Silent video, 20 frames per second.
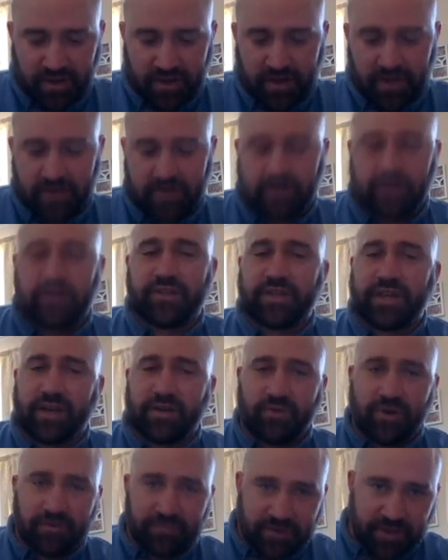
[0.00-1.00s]
So here's our
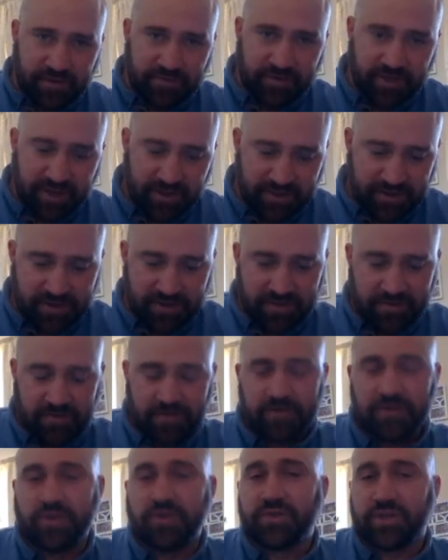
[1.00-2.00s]
rough definition
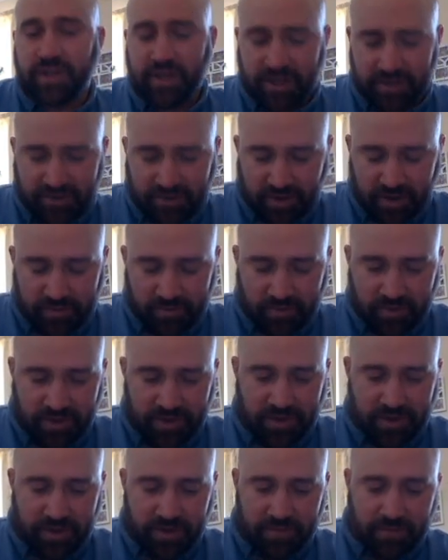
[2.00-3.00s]
using our type word.